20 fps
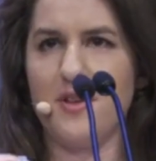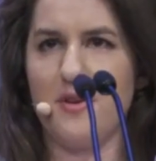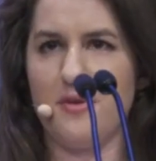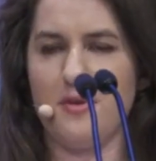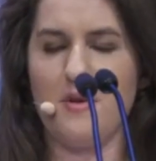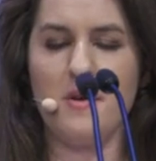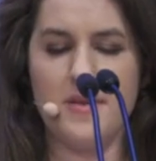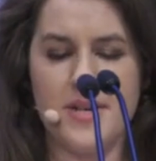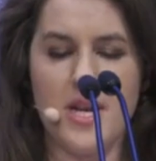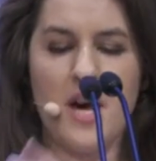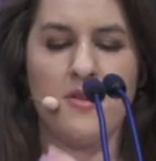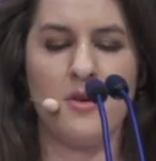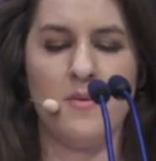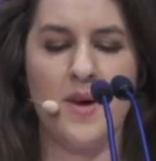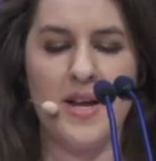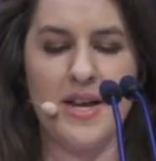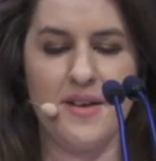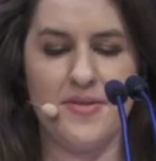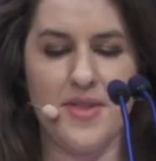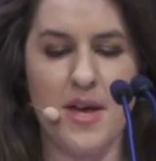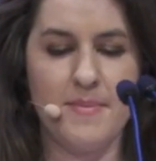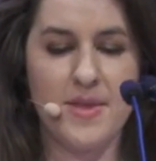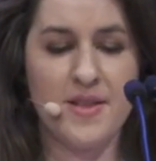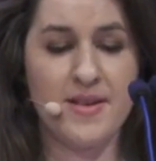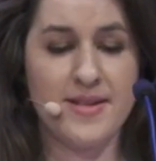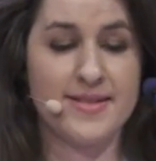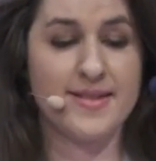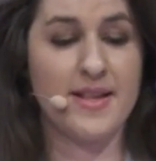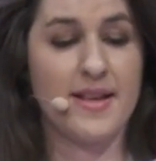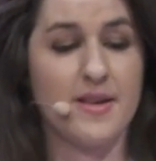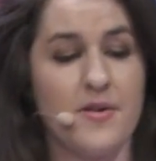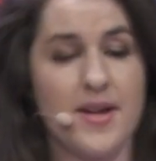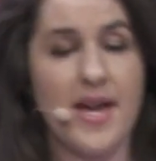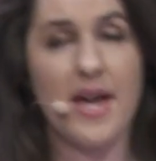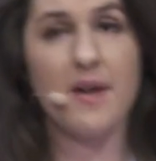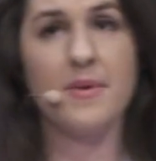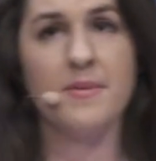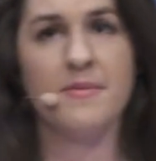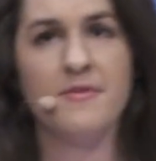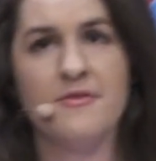You throw another one at them, and then it's like, okay, we